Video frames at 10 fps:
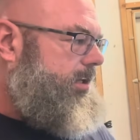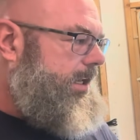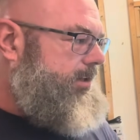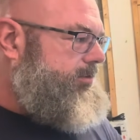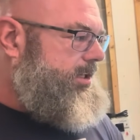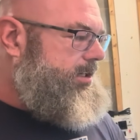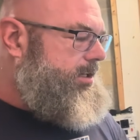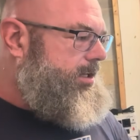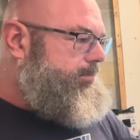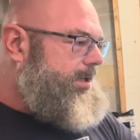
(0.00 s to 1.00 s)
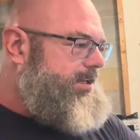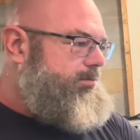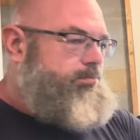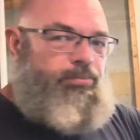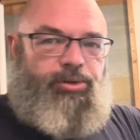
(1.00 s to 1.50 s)
and then I
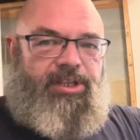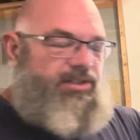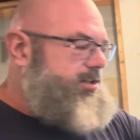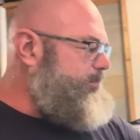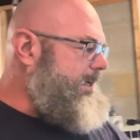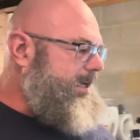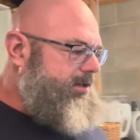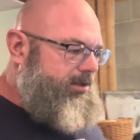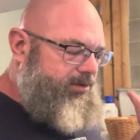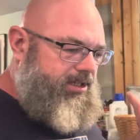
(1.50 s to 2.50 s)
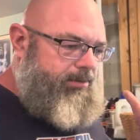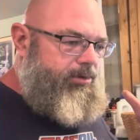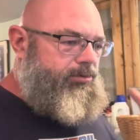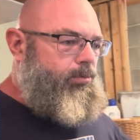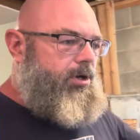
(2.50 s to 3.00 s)
can put that stuff back, and then I can
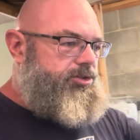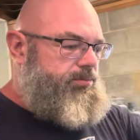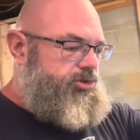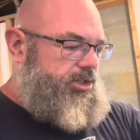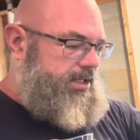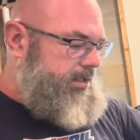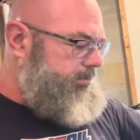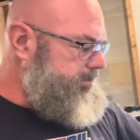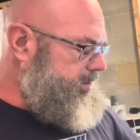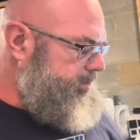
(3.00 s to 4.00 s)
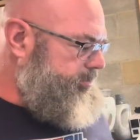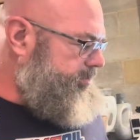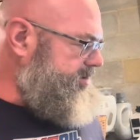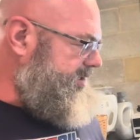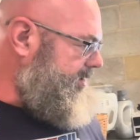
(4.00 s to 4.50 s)
move the washing machine out and do
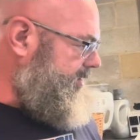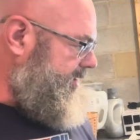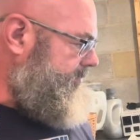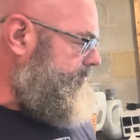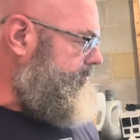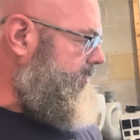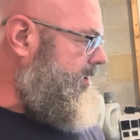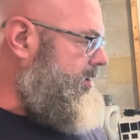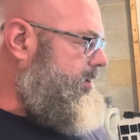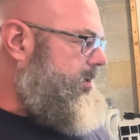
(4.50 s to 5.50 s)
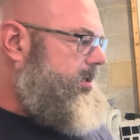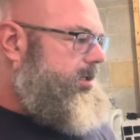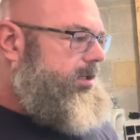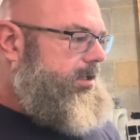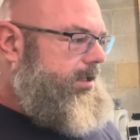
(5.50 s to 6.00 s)
this area.
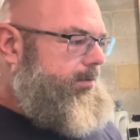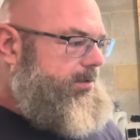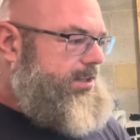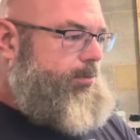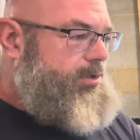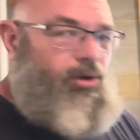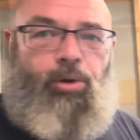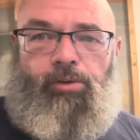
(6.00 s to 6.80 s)
And that way the whole